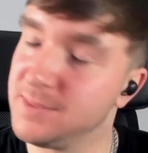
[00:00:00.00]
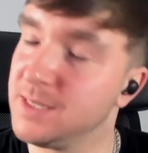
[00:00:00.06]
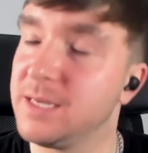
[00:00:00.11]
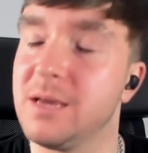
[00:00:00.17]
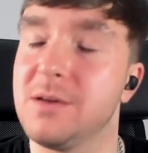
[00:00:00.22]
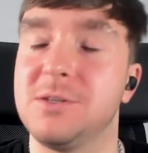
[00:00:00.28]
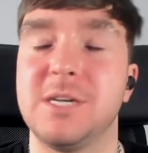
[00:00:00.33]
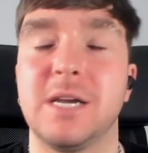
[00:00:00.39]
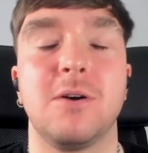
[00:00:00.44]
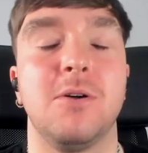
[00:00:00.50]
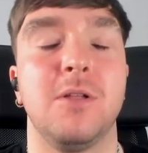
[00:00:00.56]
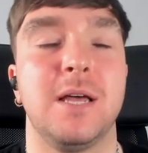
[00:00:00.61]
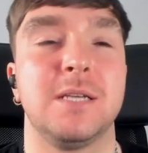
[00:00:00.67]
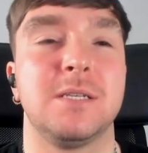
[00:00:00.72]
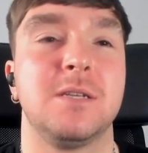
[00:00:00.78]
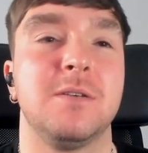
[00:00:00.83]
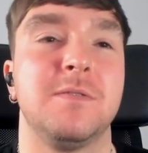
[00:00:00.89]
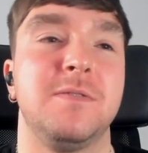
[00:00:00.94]
go check all
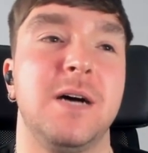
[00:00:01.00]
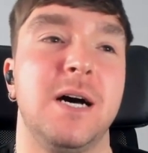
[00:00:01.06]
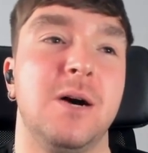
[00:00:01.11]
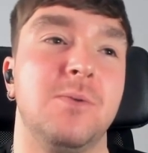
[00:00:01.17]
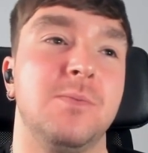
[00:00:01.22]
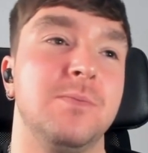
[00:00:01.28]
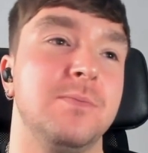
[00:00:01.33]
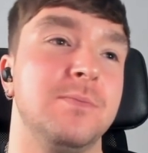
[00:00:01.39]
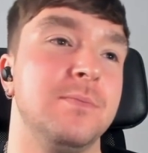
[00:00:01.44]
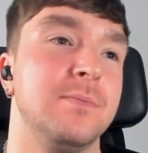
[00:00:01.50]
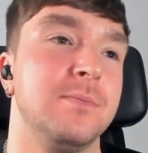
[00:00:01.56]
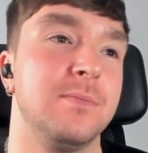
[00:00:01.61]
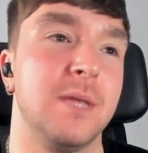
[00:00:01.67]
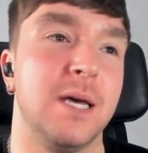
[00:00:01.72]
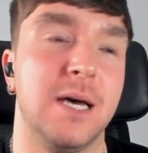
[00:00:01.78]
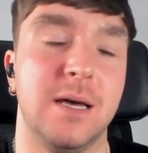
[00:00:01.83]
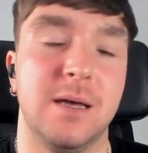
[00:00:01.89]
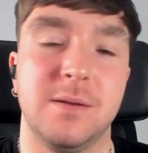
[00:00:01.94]
that stuff out.
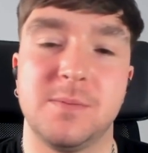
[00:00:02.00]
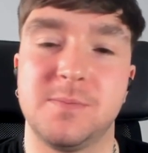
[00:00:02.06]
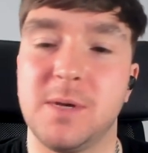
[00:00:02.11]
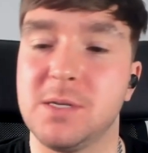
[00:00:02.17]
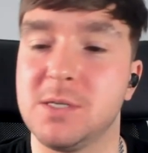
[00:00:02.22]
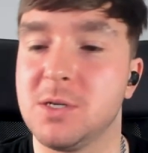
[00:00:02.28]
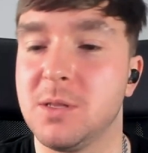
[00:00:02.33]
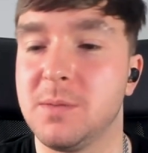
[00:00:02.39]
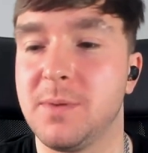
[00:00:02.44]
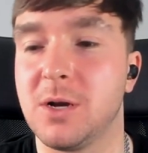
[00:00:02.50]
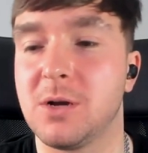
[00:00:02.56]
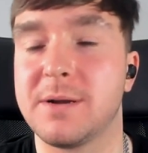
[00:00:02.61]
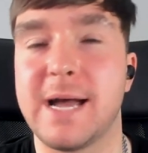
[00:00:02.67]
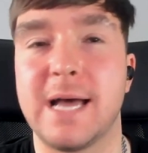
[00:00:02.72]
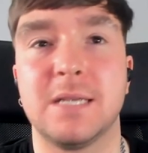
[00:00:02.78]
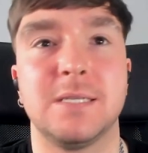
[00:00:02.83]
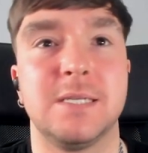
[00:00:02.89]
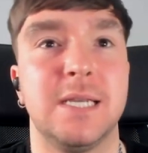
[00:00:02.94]
Uh, sponsor of the
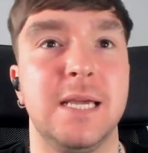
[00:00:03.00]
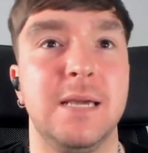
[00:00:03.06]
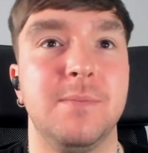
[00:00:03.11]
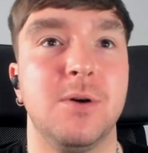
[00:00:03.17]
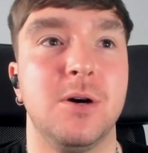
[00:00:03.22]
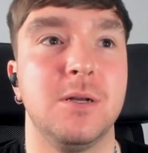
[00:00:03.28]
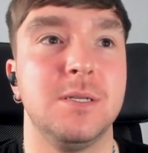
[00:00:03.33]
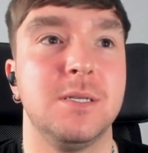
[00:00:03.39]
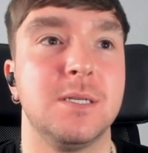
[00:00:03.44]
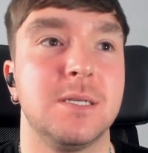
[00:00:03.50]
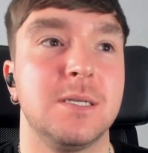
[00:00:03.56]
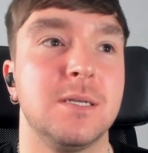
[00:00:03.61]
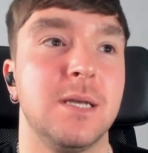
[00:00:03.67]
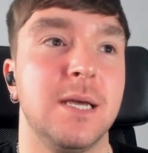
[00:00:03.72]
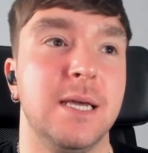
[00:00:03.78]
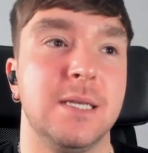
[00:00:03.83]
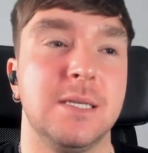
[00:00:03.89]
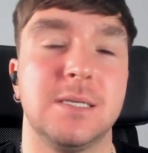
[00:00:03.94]
podcast, Dbuds,
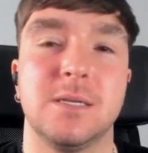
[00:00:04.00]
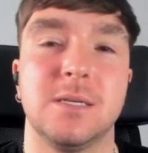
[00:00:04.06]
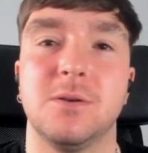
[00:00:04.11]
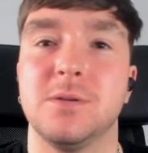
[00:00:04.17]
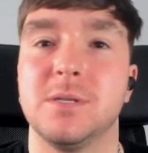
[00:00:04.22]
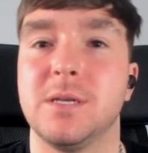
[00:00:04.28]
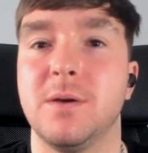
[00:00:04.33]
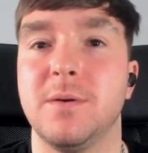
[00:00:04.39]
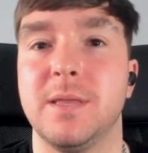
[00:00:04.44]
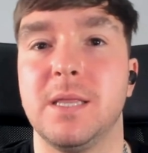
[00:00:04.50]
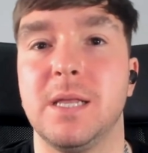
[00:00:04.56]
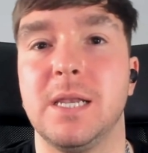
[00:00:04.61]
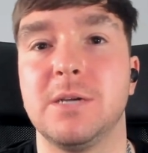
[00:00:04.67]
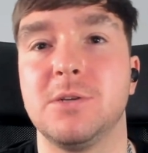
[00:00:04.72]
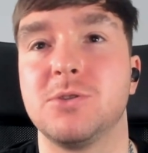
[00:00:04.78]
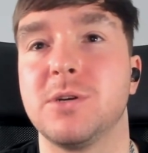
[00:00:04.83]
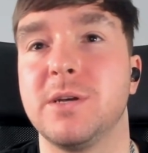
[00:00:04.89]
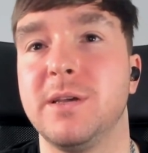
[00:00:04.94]
is also in the
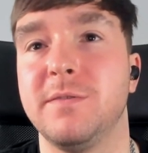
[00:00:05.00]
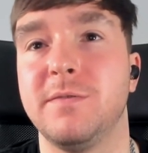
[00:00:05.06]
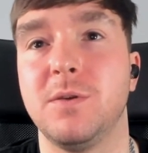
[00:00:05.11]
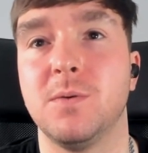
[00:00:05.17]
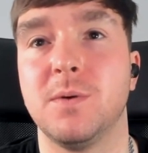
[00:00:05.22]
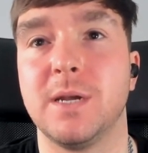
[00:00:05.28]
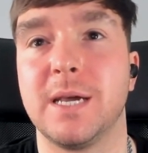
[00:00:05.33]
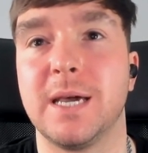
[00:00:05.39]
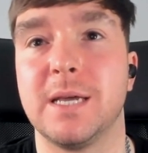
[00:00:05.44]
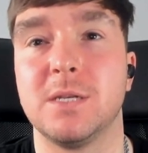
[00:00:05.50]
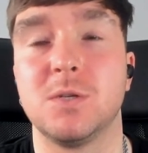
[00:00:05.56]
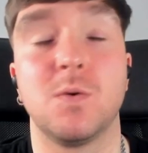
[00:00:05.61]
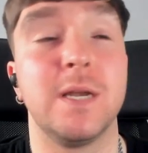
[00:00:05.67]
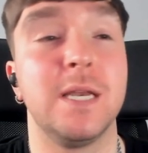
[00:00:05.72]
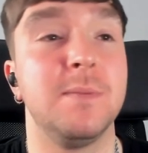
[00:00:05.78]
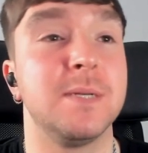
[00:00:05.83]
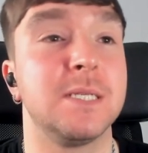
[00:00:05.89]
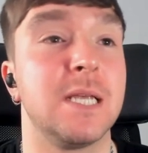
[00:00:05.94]
link tree if you want to get
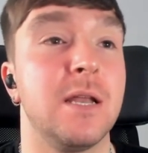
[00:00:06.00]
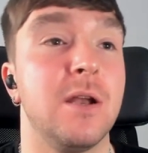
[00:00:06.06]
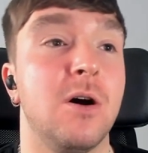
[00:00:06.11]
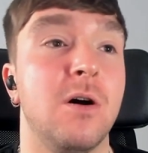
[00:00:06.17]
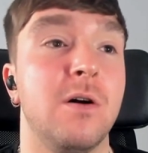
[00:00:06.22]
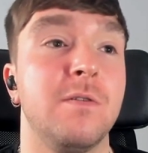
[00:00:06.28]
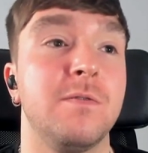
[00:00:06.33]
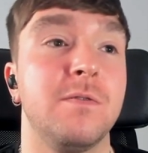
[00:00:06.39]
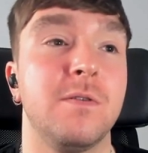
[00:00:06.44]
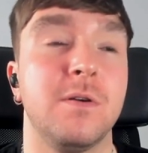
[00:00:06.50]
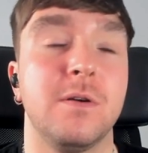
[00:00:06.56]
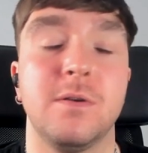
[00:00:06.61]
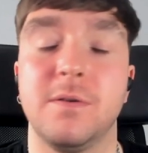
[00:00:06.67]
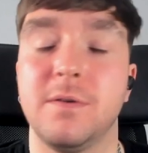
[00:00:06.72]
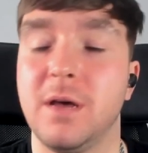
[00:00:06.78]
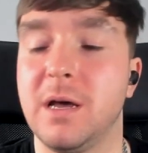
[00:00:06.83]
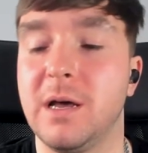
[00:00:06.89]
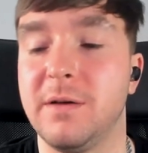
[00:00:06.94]
20% off.
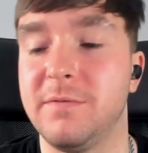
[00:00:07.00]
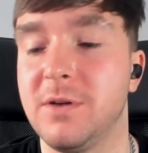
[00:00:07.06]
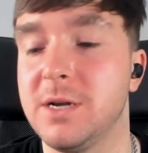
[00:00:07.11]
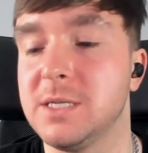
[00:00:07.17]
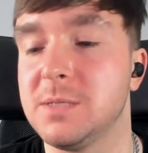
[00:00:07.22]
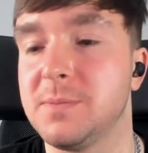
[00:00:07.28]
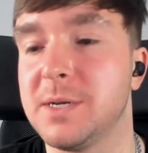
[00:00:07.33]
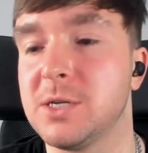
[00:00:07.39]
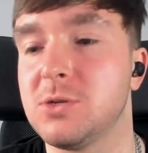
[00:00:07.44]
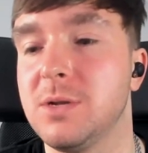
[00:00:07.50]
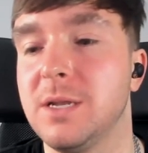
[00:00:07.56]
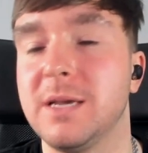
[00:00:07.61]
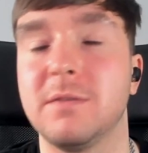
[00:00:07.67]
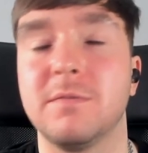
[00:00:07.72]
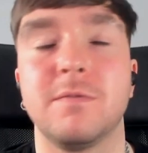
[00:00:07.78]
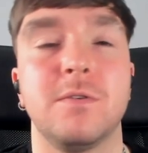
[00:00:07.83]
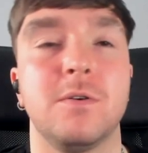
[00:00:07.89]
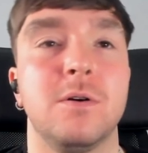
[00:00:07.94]
Uh, very special
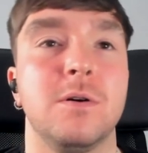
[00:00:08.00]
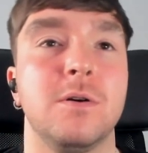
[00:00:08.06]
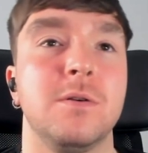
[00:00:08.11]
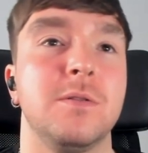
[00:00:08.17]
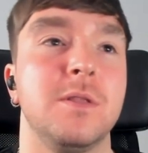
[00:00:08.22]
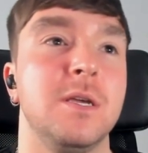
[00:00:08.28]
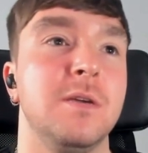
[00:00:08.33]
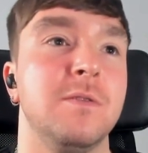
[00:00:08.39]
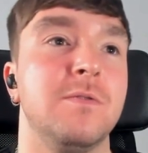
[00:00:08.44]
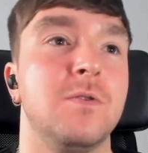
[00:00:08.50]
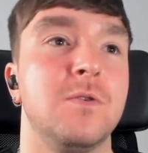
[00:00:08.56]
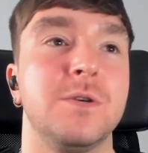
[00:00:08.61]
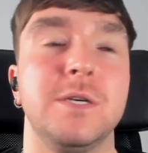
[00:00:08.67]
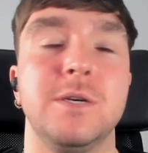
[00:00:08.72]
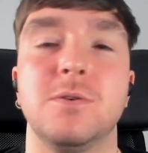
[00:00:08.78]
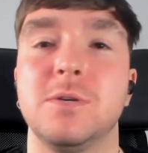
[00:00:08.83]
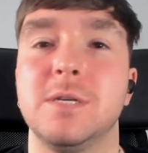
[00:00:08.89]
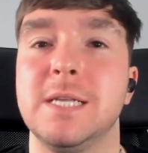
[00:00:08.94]
link for the
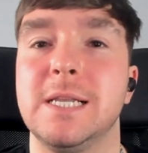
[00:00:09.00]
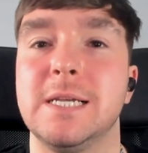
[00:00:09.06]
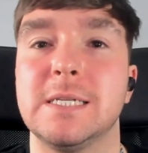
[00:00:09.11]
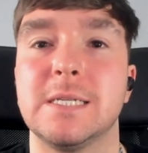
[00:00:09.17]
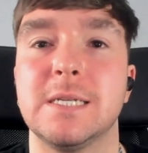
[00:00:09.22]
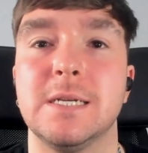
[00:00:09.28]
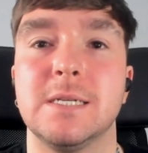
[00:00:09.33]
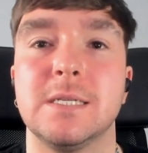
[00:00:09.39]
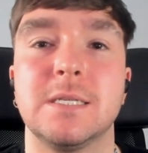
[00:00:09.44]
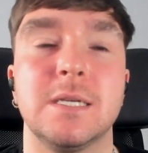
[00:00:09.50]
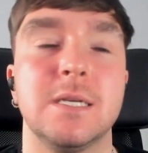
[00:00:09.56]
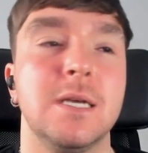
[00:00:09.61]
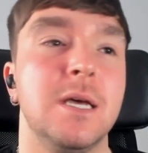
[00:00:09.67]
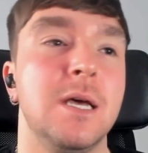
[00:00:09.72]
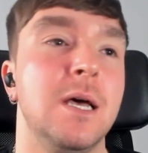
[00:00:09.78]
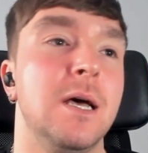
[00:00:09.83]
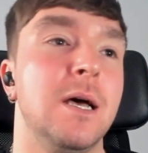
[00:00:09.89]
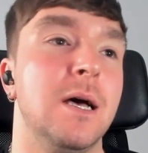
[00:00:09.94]
Thoughty Auti listeners.
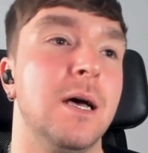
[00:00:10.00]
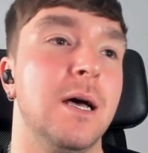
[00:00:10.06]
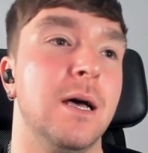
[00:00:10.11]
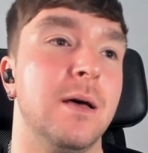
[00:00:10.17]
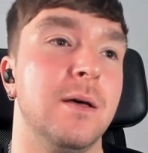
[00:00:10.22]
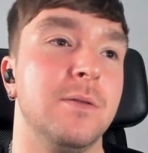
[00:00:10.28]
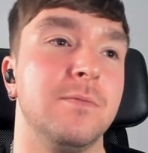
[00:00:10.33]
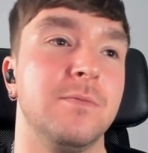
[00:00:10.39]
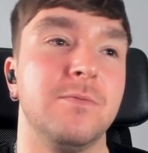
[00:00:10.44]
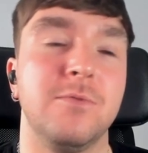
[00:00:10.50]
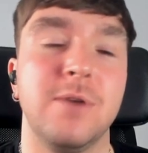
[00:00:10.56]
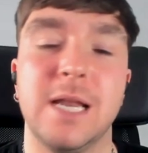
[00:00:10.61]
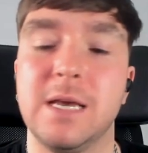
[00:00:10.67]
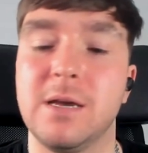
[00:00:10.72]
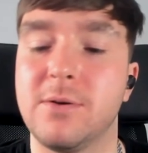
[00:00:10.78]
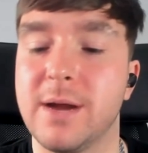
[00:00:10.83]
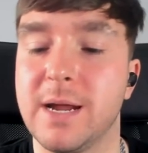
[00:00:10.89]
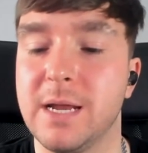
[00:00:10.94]
Uh,
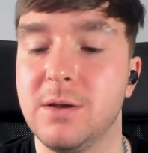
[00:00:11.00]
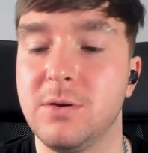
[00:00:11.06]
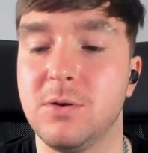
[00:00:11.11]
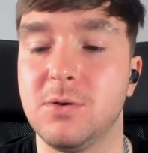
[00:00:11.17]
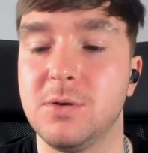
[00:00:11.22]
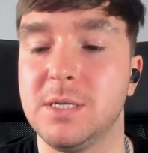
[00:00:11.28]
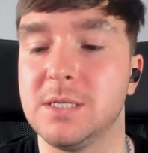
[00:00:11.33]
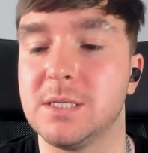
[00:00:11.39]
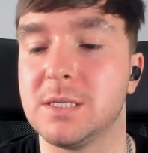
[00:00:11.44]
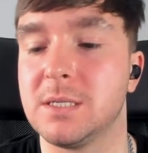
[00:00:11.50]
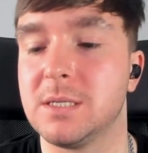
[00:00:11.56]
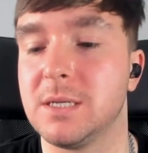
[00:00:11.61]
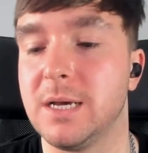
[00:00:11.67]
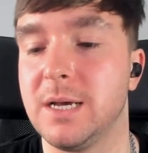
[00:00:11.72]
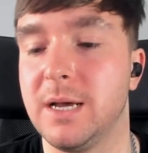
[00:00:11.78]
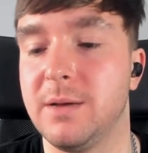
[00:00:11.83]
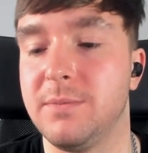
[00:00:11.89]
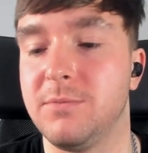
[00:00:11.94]
really great noise
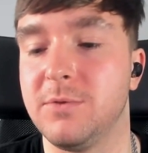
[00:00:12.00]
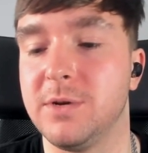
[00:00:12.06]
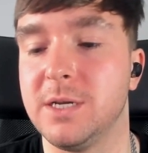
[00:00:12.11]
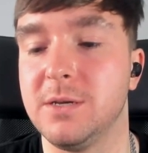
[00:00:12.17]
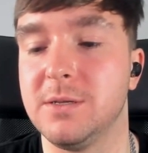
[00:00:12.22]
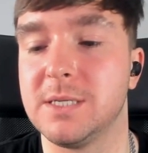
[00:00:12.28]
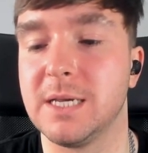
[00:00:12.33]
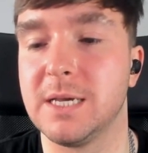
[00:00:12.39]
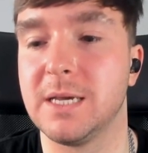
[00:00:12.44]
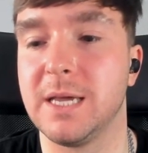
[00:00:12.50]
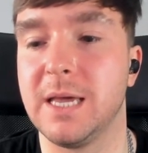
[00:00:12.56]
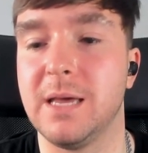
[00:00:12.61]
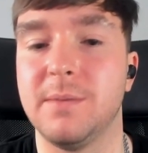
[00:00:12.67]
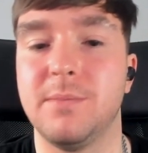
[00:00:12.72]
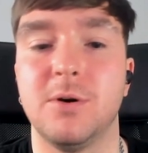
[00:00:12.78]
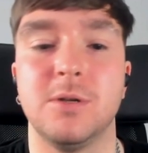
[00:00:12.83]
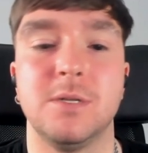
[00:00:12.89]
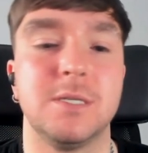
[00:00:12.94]
um, reducing
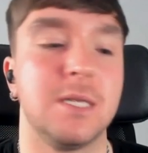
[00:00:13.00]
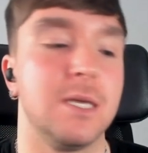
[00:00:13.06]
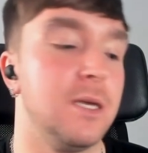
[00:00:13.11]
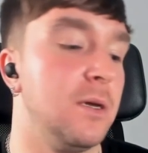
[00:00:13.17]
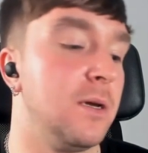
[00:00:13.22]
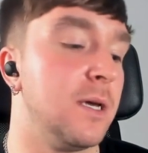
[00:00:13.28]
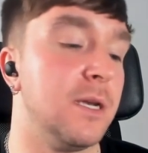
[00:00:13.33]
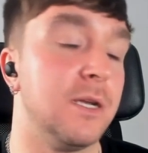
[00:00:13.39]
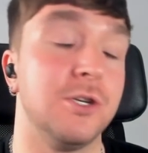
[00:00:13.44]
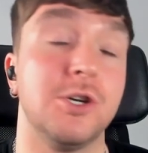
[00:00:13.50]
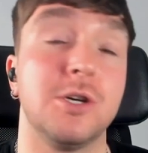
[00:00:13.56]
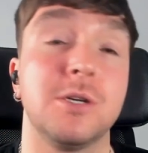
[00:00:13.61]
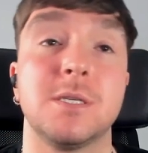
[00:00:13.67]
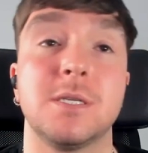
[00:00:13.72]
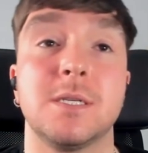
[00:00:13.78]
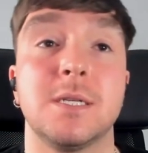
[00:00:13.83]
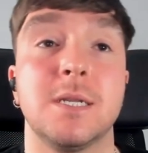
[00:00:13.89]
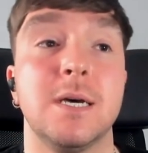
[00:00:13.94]
earbuds that you can
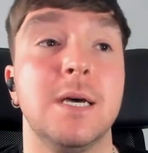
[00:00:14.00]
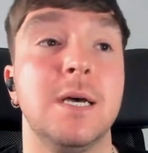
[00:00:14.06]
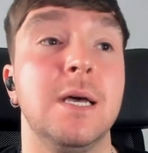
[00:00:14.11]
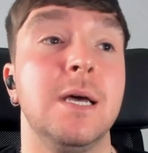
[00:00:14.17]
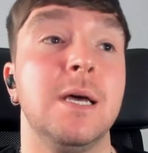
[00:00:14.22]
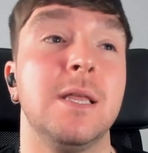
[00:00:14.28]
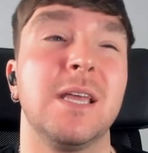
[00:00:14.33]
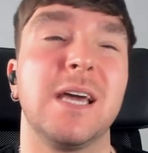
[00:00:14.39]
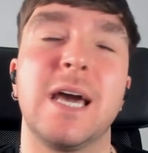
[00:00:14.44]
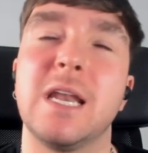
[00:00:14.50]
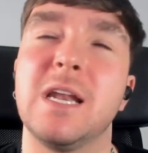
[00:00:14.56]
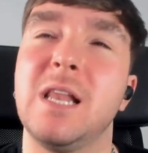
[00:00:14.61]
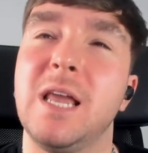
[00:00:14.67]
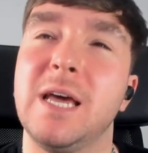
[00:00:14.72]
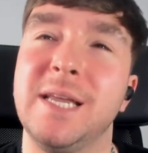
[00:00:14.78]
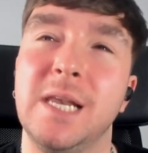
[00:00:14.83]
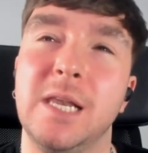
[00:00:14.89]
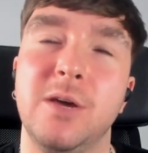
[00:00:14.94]
adjust kind of
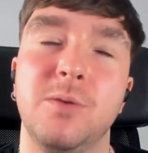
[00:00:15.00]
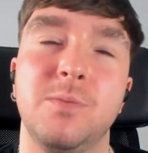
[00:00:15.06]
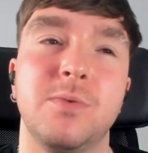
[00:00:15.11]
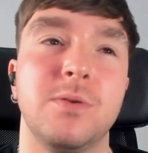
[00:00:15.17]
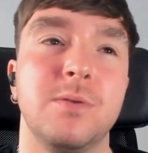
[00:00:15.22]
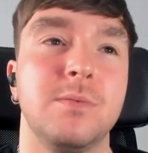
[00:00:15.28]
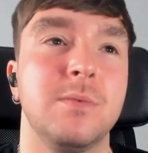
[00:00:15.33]
like Loop,